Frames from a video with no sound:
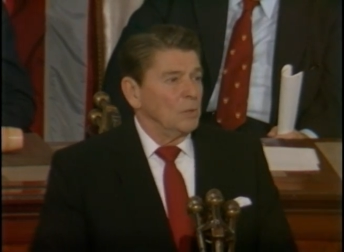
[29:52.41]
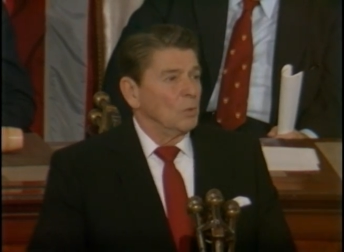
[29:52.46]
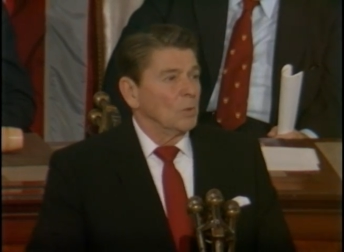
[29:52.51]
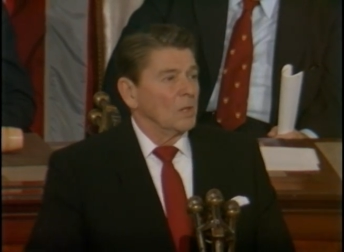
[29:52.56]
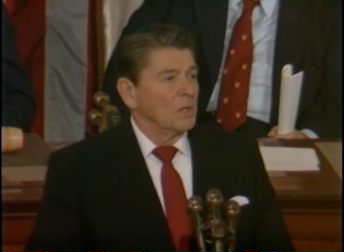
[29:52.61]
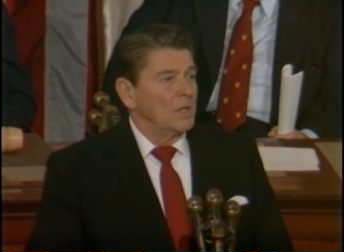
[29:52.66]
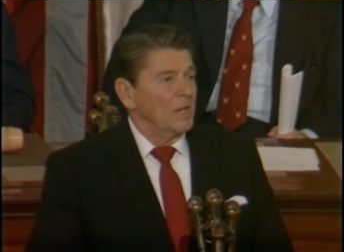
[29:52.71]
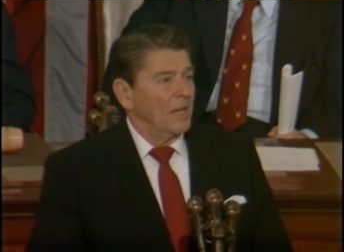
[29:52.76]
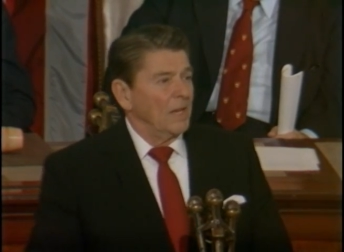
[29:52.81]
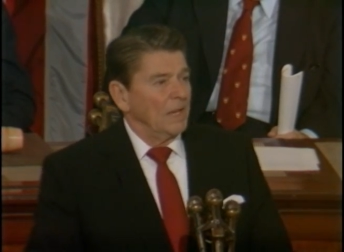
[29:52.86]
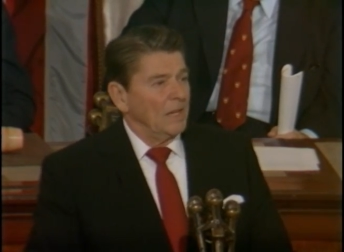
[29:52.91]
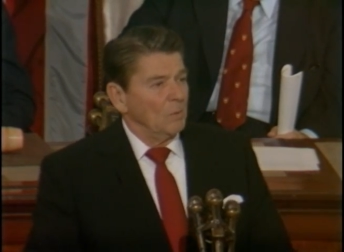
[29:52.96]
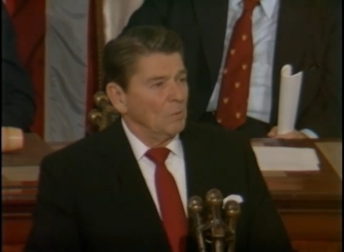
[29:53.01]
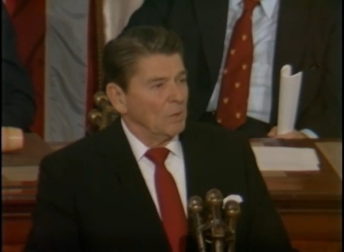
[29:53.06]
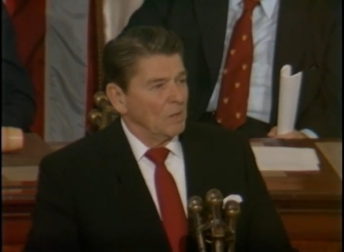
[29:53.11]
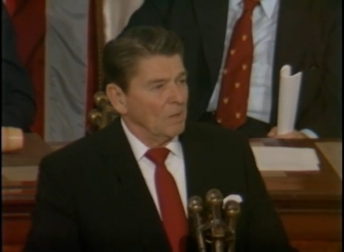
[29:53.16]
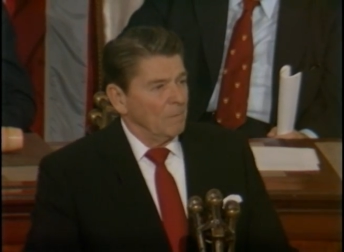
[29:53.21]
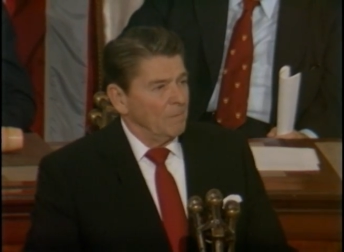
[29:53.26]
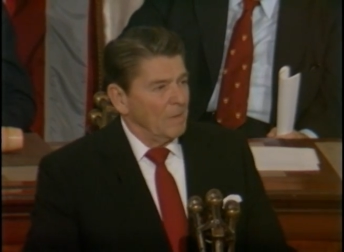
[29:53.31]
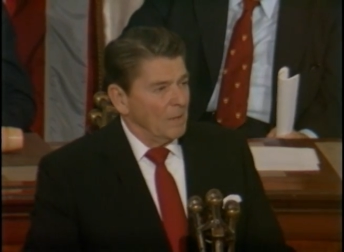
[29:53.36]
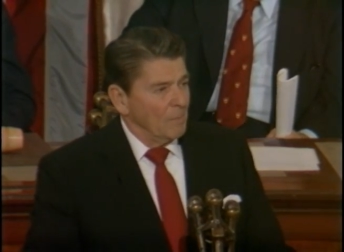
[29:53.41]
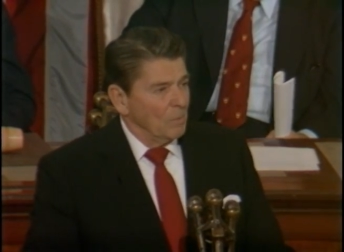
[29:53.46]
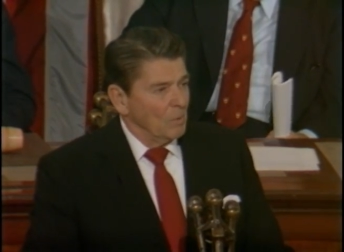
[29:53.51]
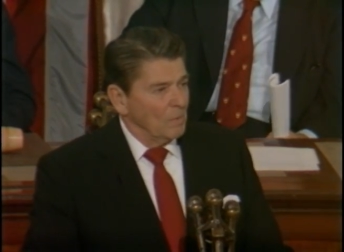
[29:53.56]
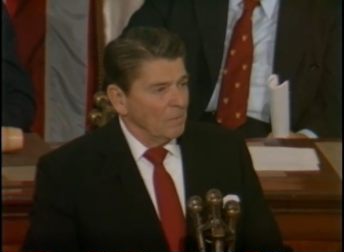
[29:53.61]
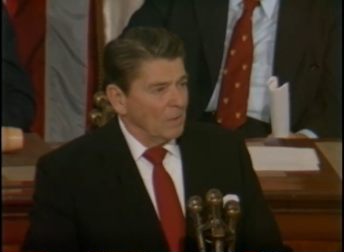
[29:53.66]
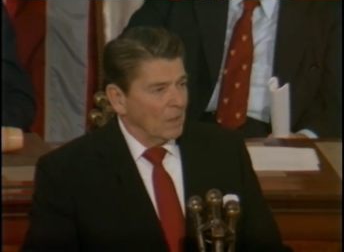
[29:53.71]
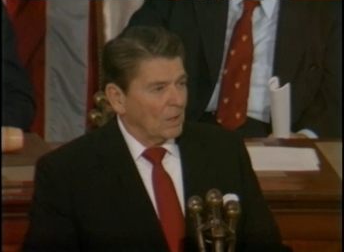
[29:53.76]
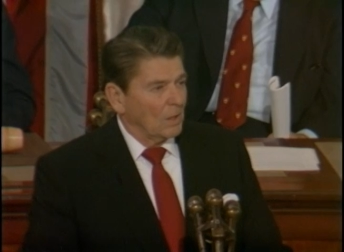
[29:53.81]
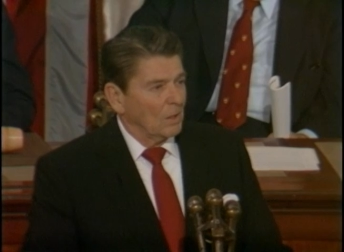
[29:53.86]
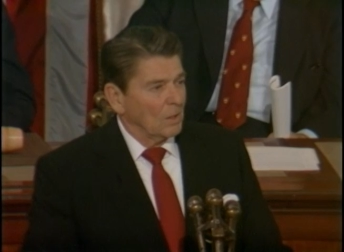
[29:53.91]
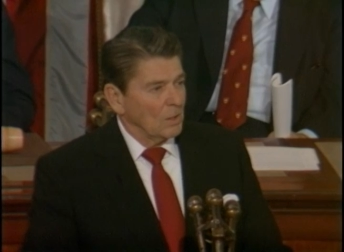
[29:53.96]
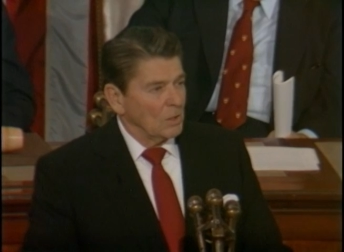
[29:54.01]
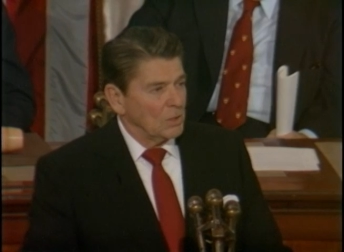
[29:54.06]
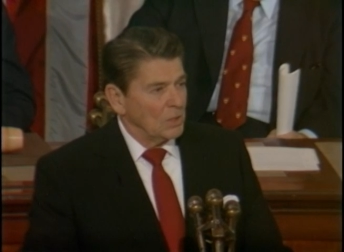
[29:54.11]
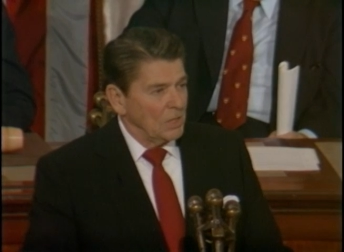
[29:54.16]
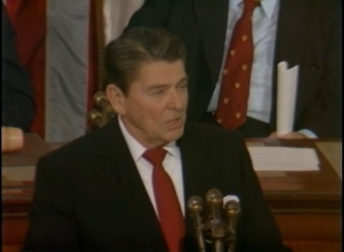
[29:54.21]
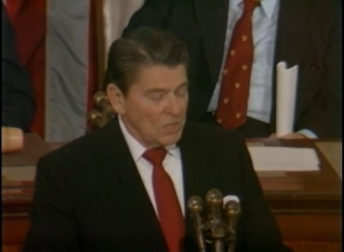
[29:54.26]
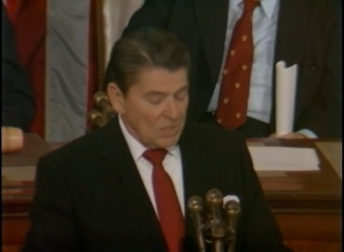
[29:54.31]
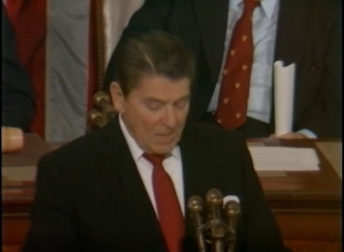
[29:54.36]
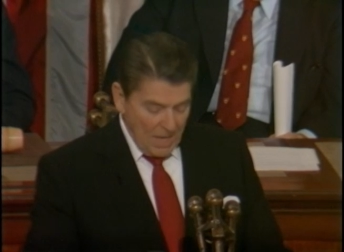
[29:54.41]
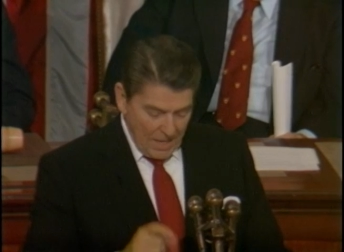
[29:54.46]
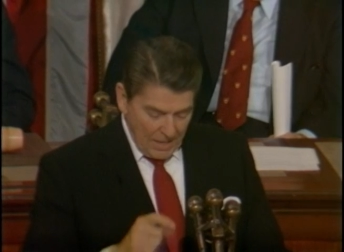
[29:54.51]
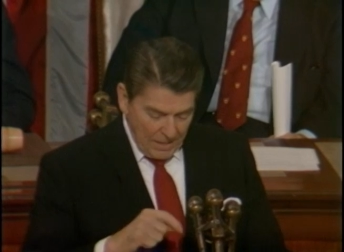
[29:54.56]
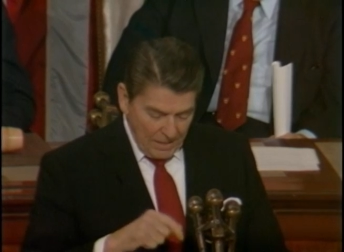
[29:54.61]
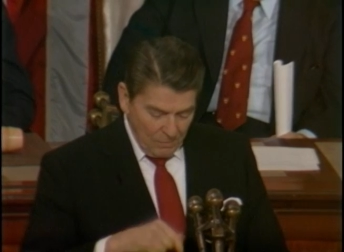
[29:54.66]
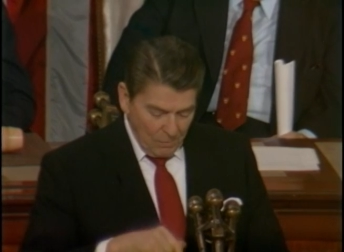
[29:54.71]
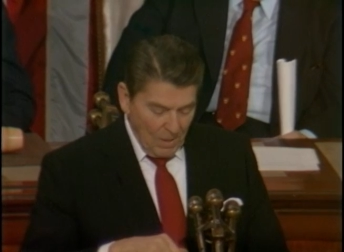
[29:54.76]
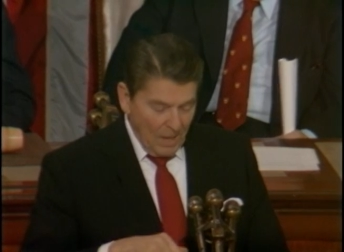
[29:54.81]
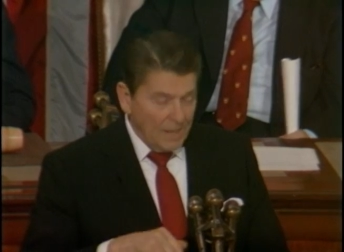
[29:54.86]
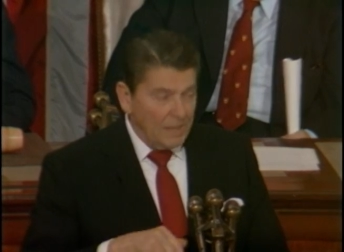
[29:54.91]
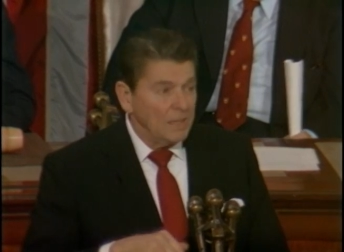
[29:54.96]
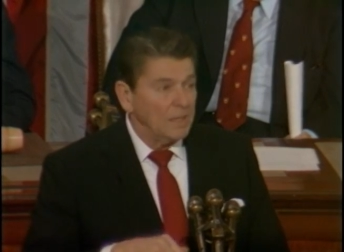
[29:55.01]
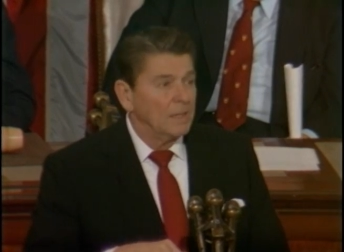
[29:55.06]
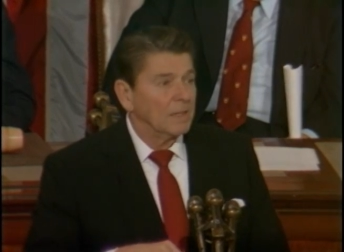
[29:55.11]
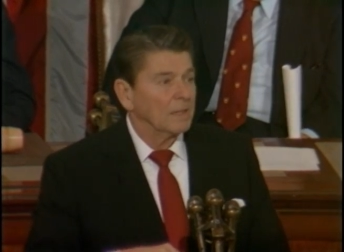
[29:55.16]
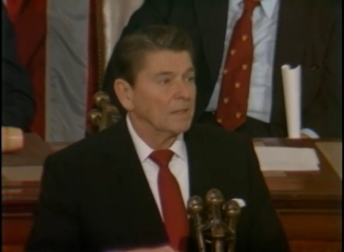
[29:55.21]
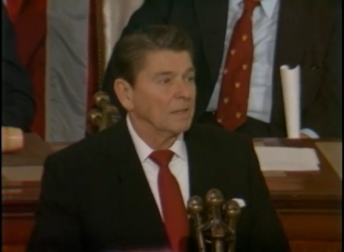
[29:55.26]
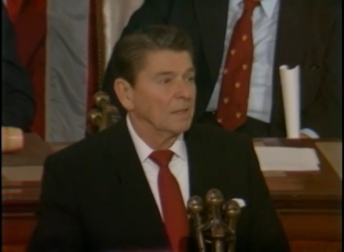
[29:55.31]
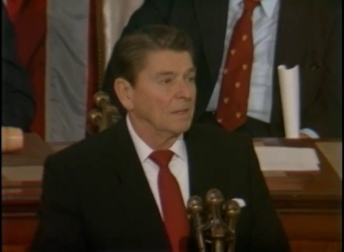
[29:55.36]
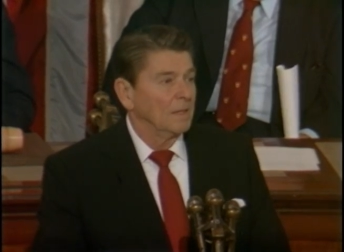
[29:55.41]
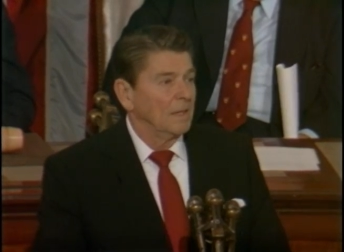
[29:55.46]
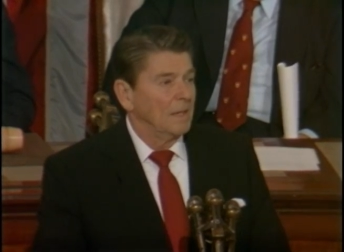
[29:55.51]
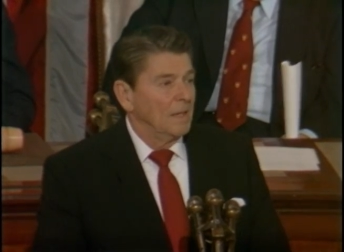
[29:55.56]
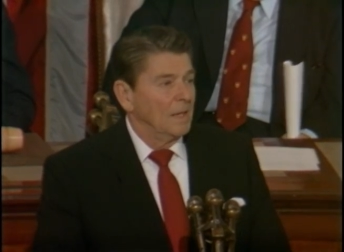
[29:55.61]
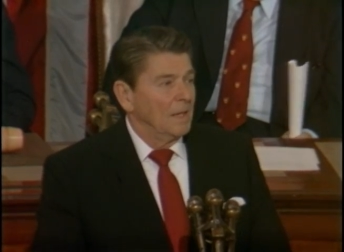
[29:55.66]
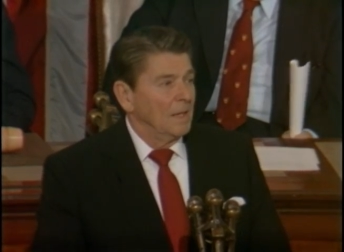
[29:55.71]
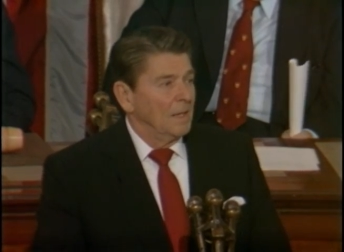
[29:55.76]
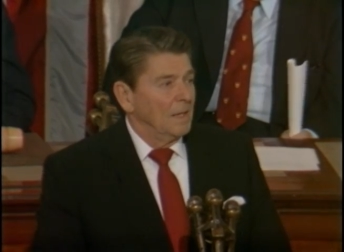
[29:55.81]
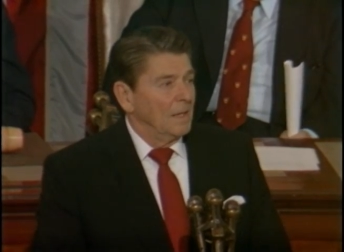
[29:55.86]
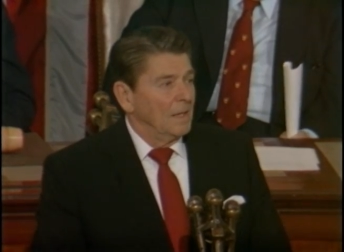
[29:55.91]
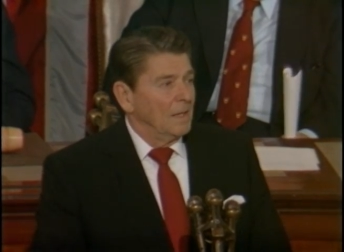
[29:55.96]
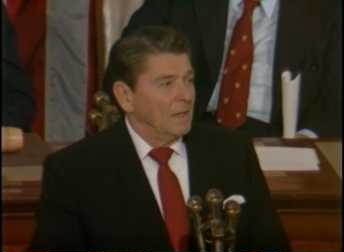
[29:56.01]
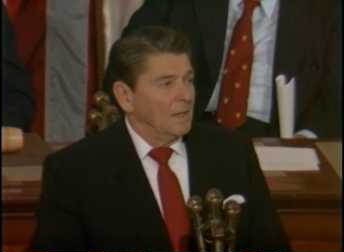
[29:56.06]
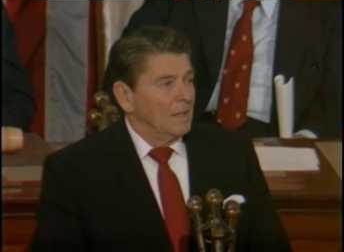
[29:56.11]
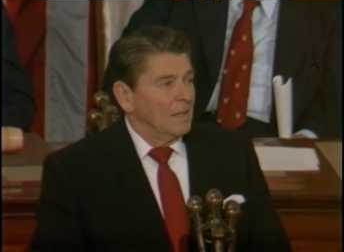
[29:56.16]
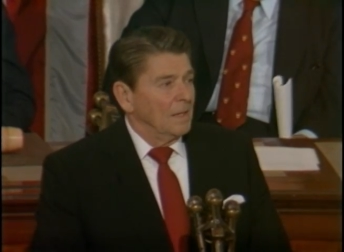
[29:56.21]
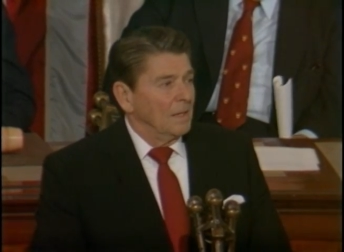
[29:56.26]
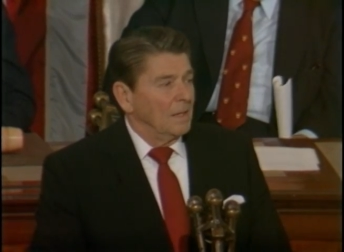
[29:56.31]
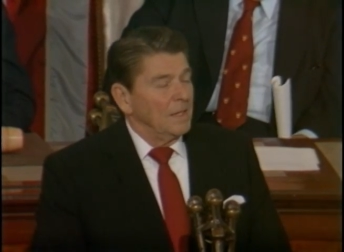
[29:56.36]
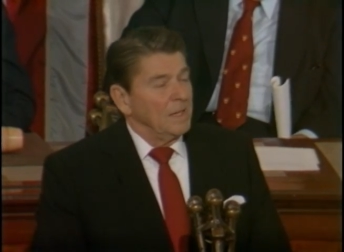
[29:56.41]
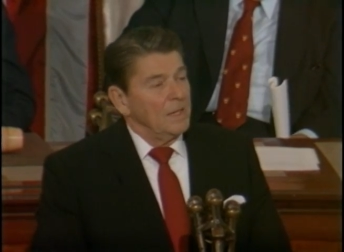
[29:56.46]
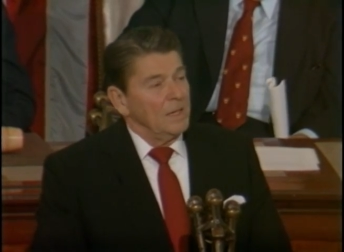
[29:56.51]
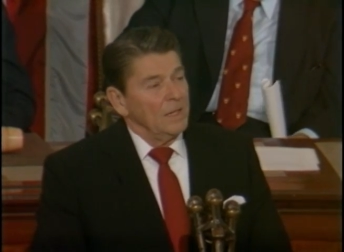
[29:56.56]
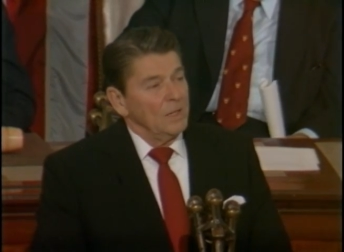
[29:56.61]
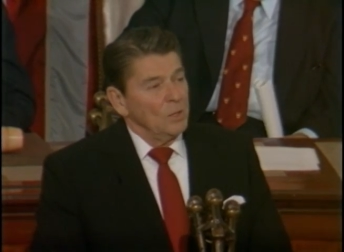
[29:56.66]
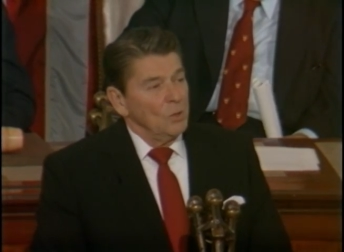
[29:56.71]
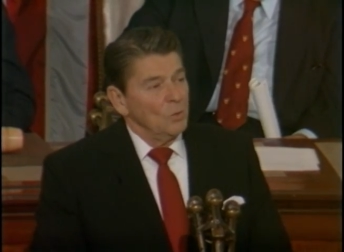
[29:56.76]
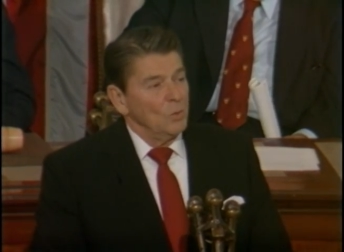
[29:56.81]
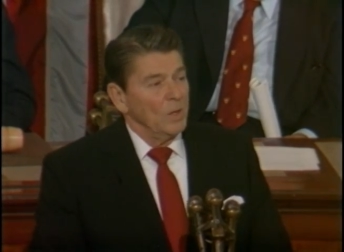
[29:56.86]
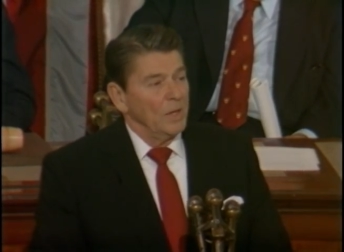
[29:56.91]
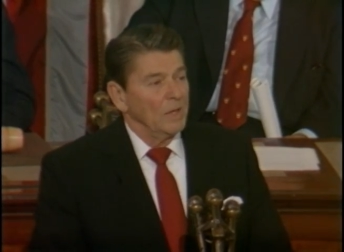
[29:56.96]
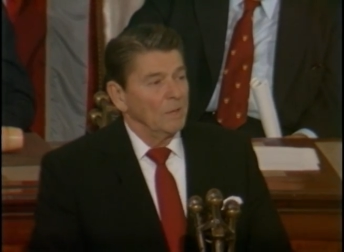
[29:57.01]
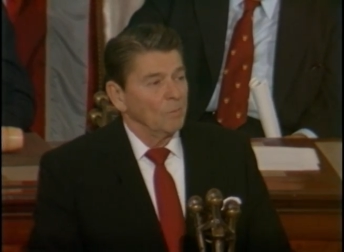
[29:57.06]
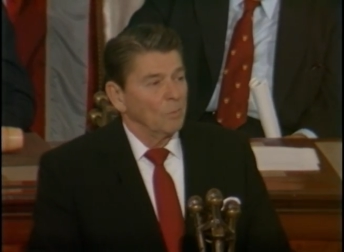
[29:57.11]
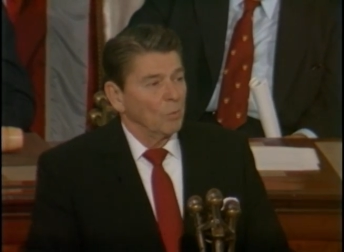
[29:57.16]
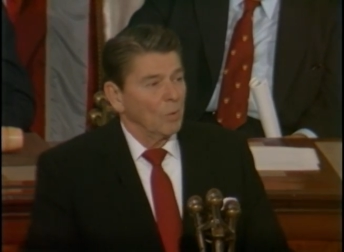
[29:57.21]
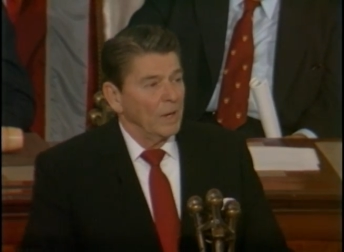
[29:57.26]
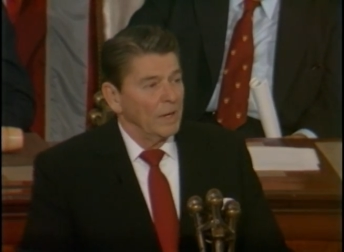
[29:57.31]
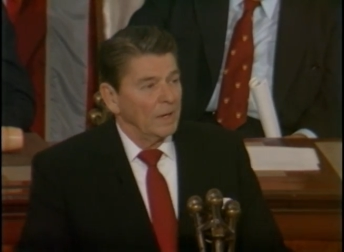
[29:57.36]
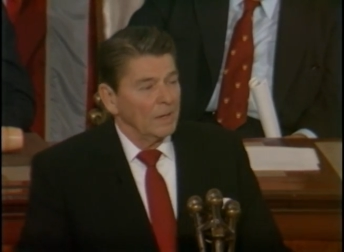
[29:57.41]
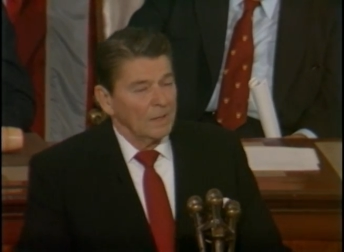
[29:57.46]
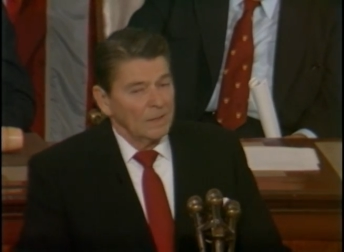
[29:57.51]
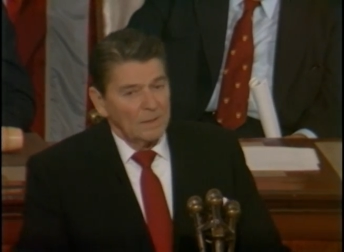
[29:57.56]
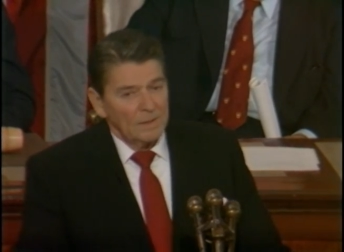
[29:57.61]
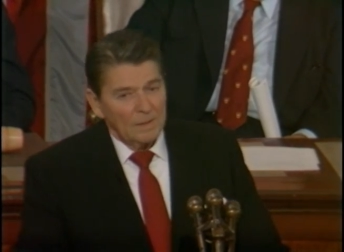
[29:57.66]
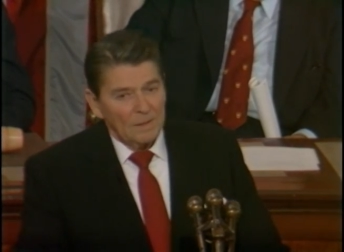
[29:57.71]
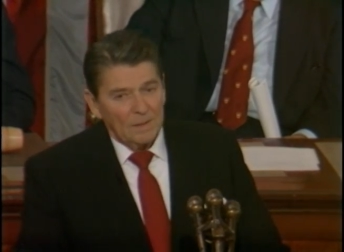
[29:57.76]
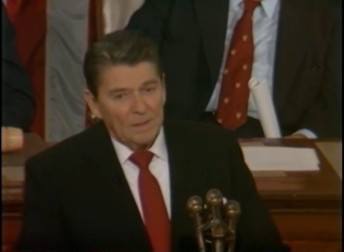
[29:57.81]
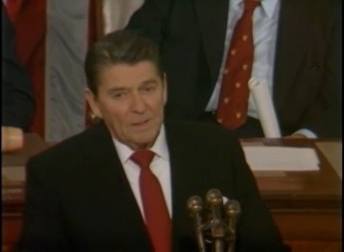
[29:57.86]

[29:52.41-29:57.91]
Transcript: your day with a member of the clergy standing right here, leading you in prayer,